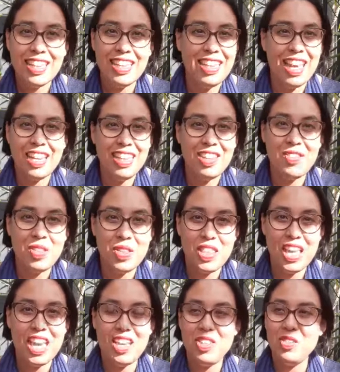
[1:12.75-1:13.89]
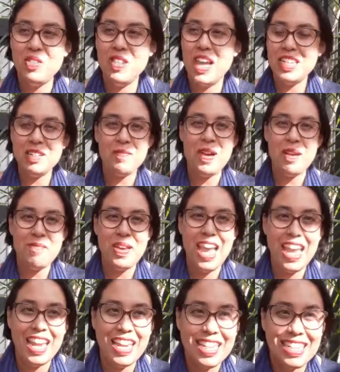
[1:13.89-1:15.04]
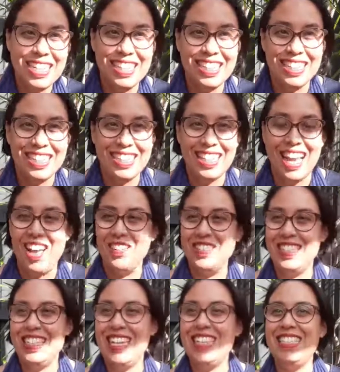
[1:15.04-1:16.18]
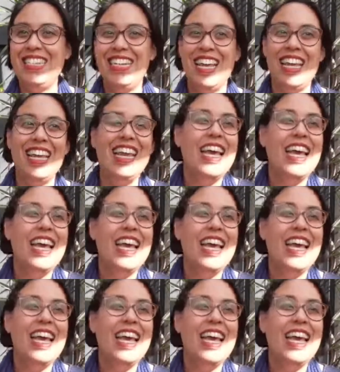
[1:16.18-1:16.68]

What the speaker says: Kenny, if you're there, you liked my page after yesterday.